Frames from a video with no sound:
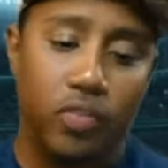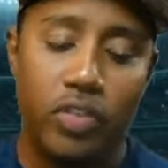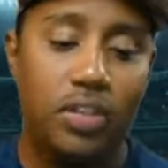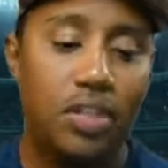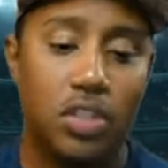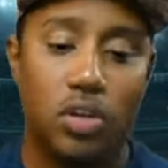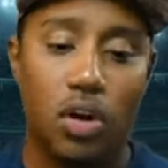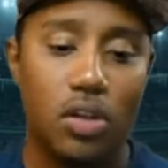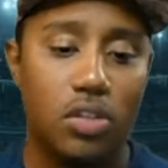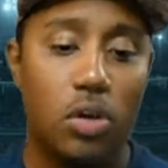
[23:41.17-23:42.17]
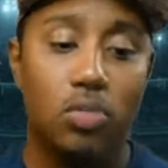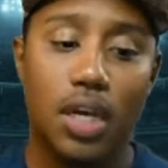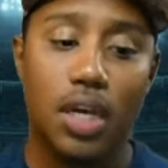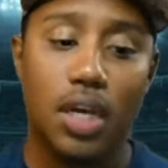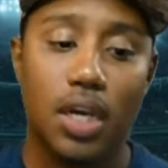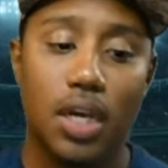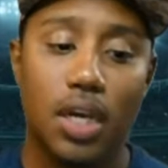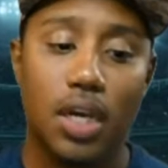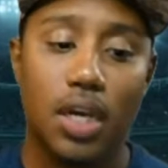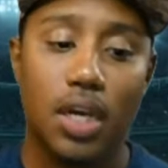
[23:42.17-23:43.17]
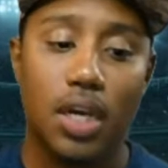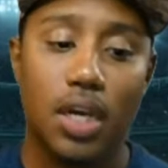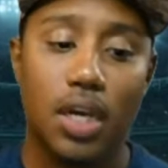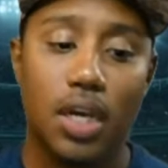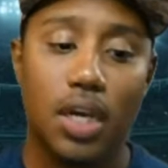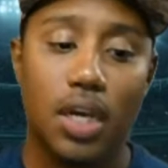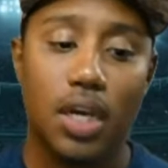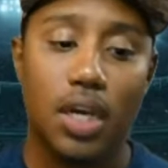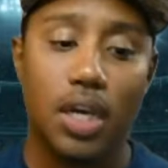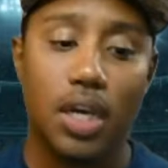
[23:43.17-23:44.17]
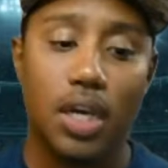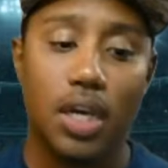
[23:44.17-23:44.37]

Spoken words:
56 yards, no touchdown. They didn't have it going.